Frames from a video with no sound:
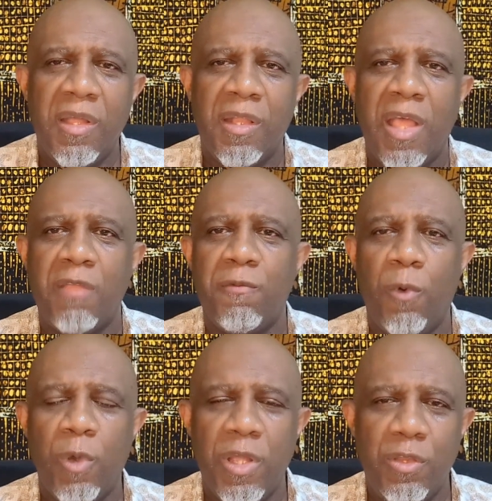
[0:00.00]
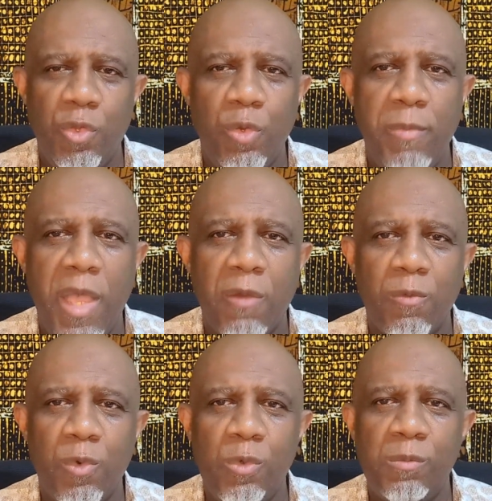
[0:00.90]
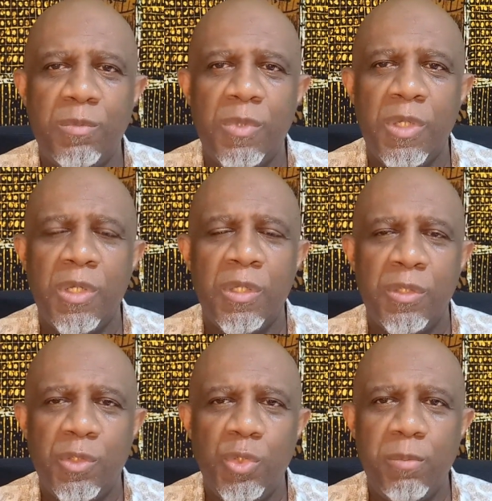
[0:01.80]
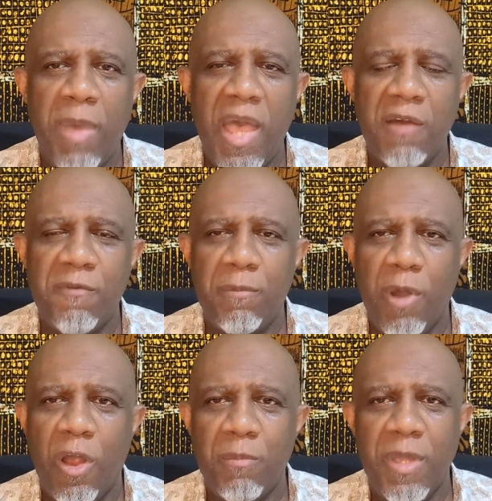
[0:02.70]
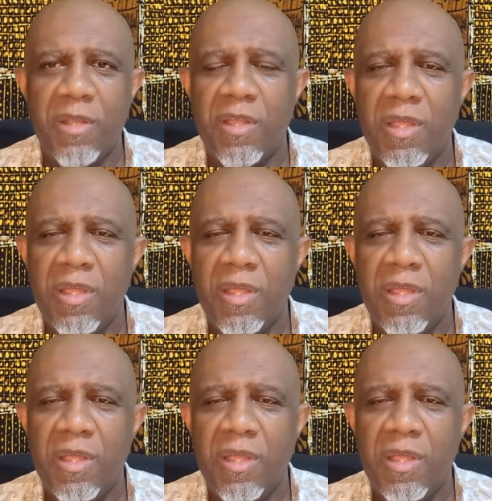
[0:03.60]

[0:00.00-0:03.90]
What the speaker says: That's for a 2-bedroom, 2-bath apartment.